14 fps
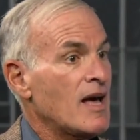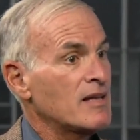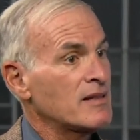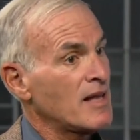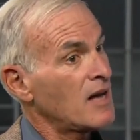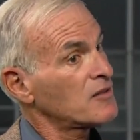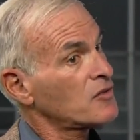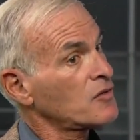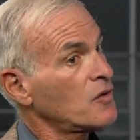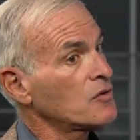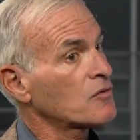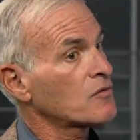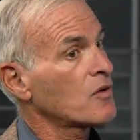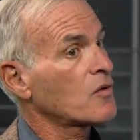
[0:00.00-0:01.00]
And that's
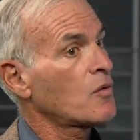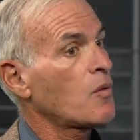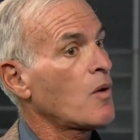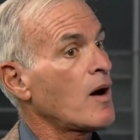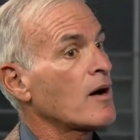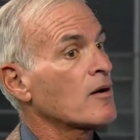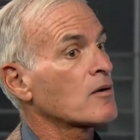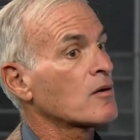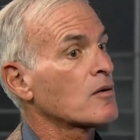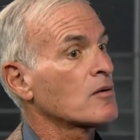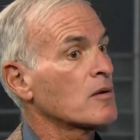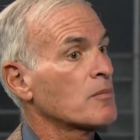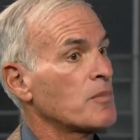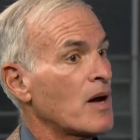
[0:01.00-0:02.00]
going to require
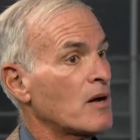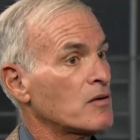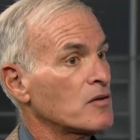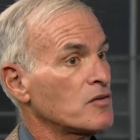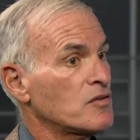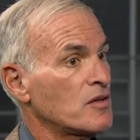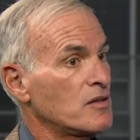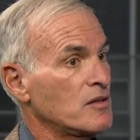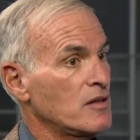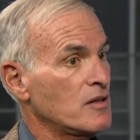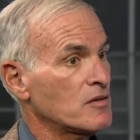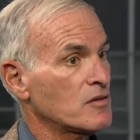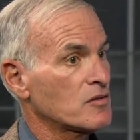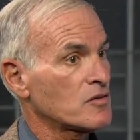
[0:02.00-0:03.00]
the
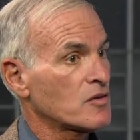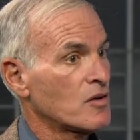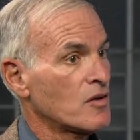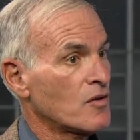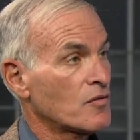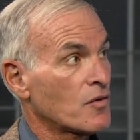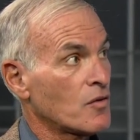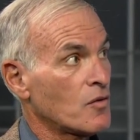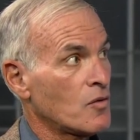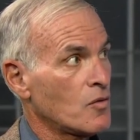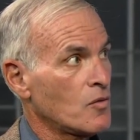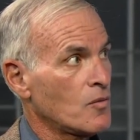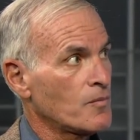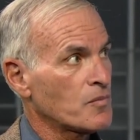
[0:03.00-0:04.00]
Palestinians, for
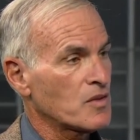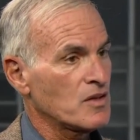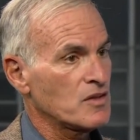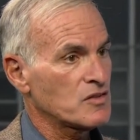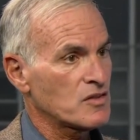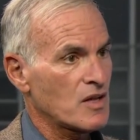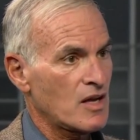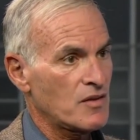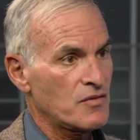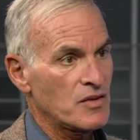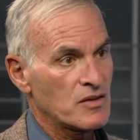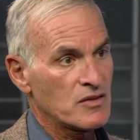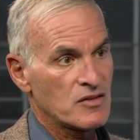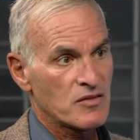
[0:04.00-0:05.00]
whom these
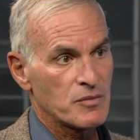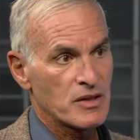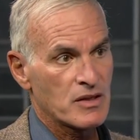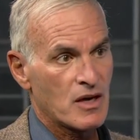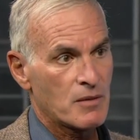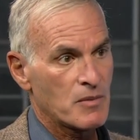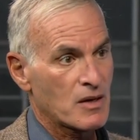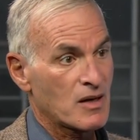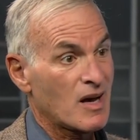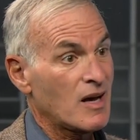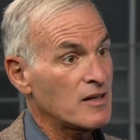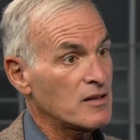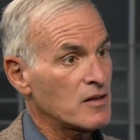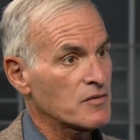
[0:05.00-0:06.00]
knifings have become a
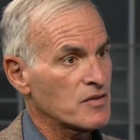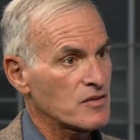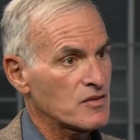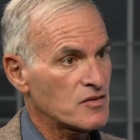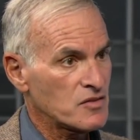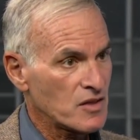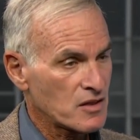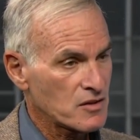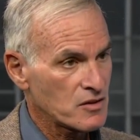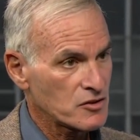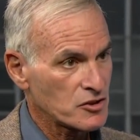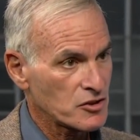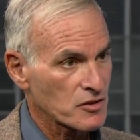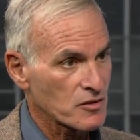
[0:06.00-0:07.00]
kind of
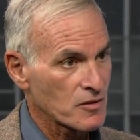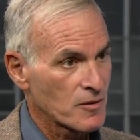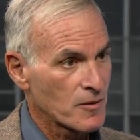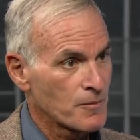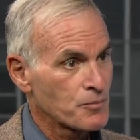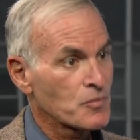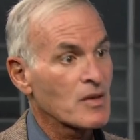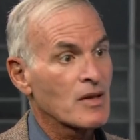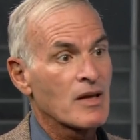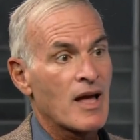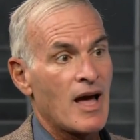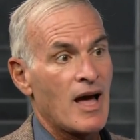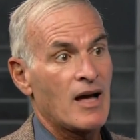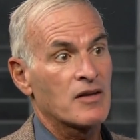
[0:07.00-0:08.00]
signature,
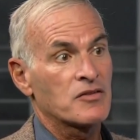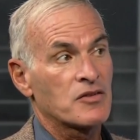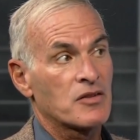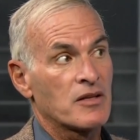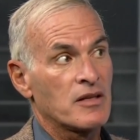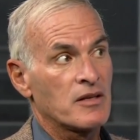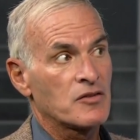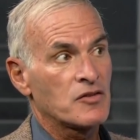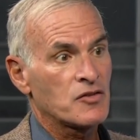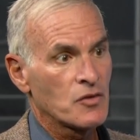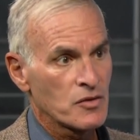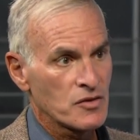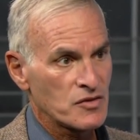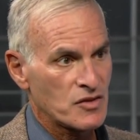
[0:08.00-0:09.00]
as the
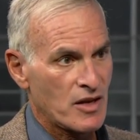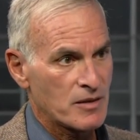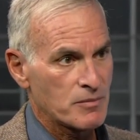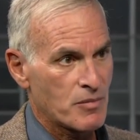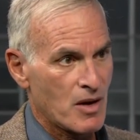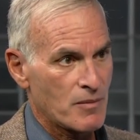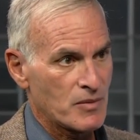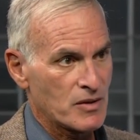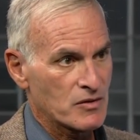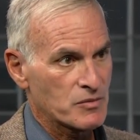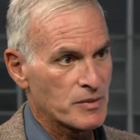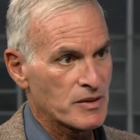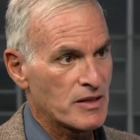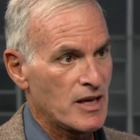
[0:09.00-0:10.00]
suicide
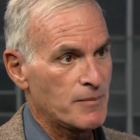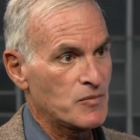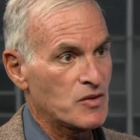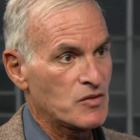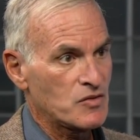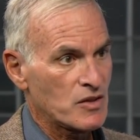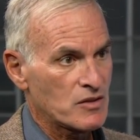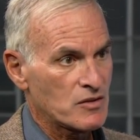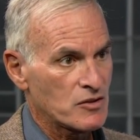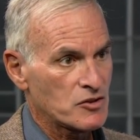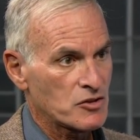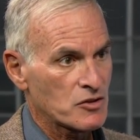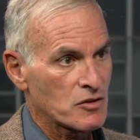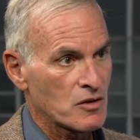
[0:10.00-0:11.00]
bombings became the
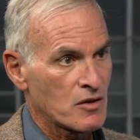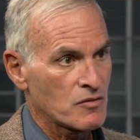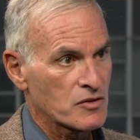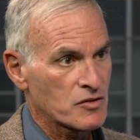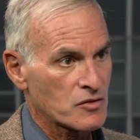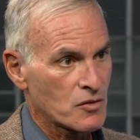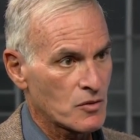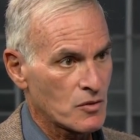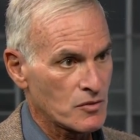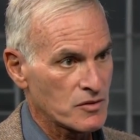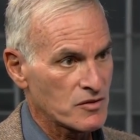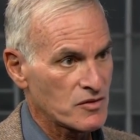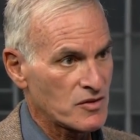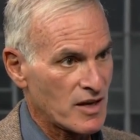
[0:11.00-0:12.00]
signature of what's
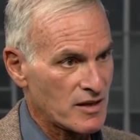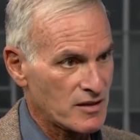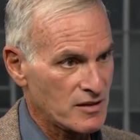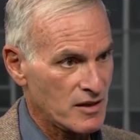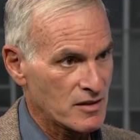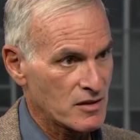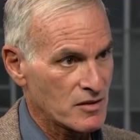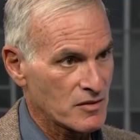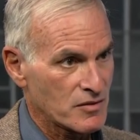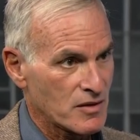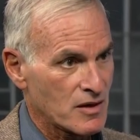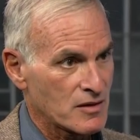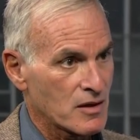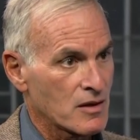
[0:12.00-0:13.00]
called the Second
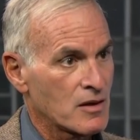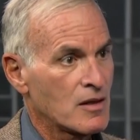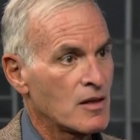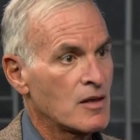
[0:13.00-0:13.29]
Intifada,